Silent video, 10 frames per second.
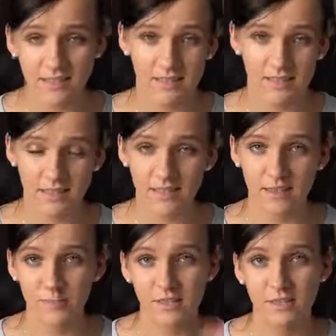It
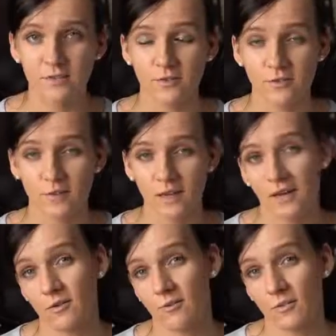depends on
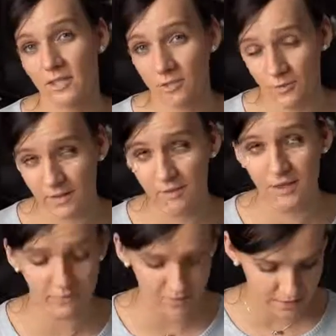how much sweat you
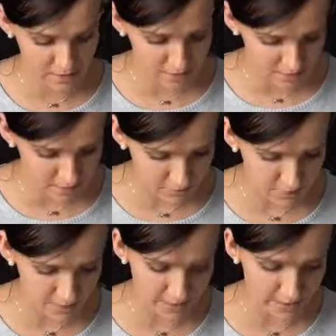have. If
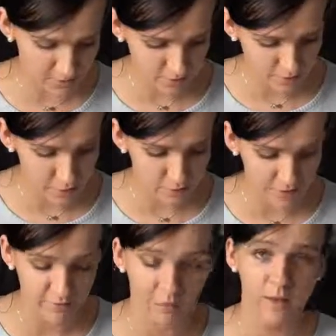it's like you
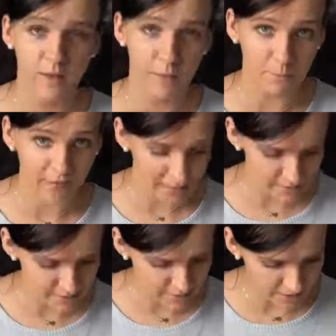have mild